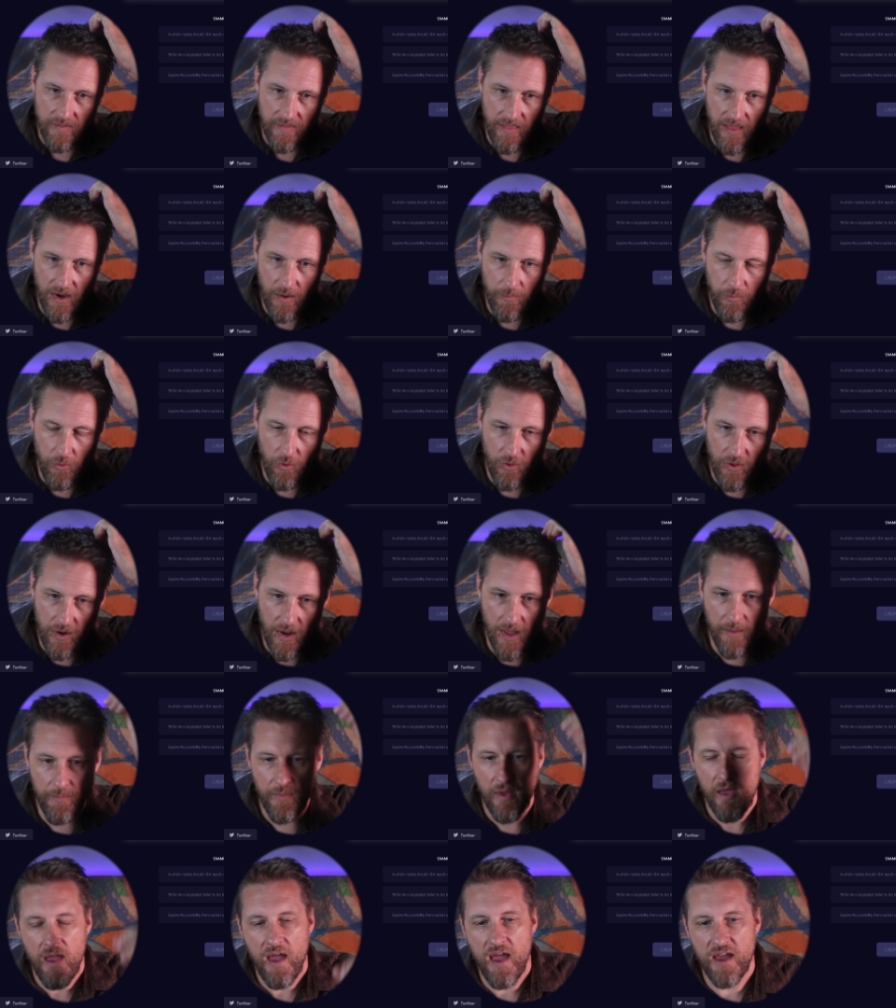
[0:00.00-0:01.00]
That'll pull it
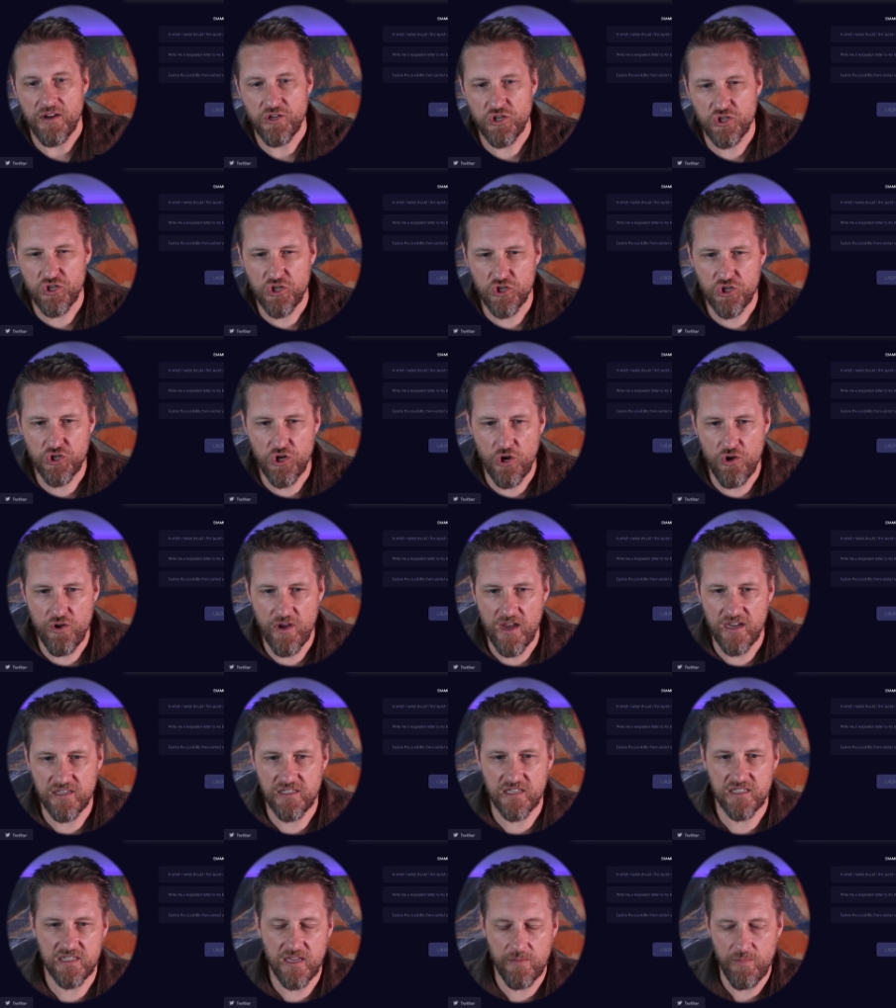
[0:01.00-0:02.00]
up. And just to show you
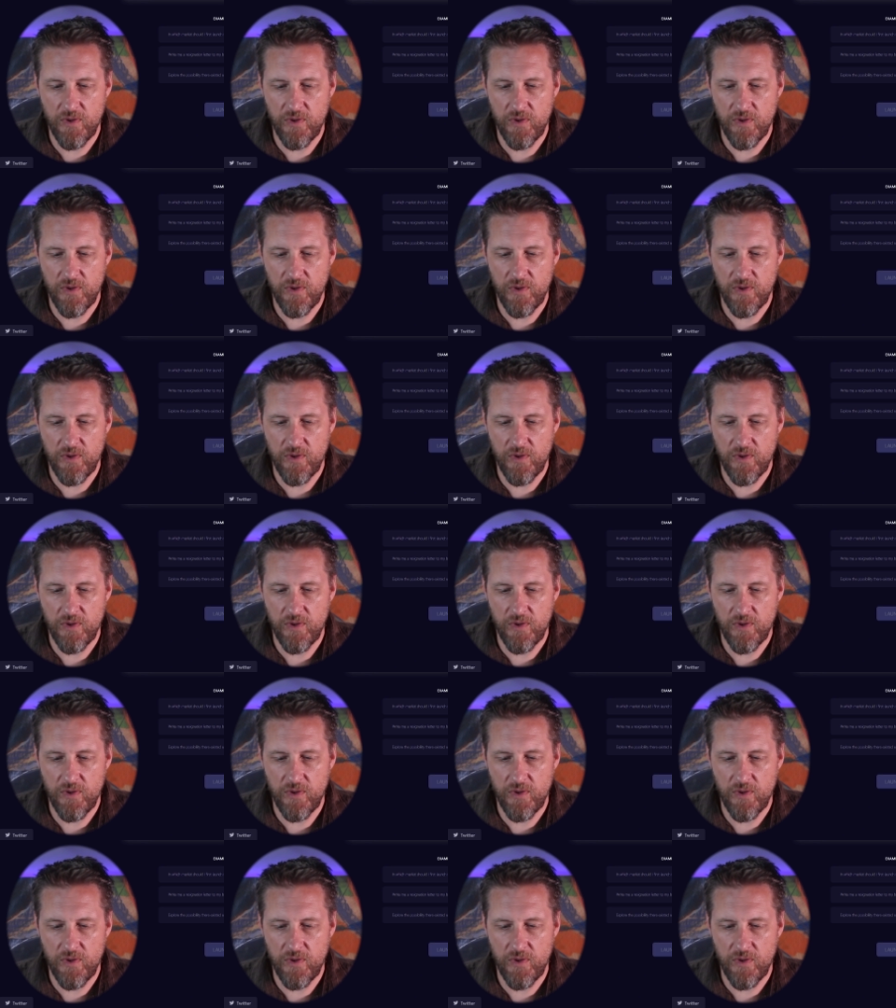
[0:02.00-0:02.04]
guys this,